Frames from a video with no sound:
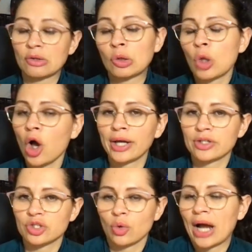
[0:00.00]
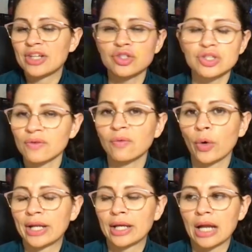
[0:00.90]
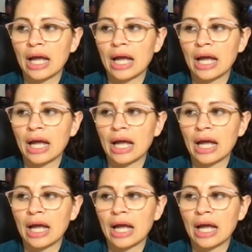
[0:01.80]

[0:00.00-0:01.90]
the longest. So I just avoid it.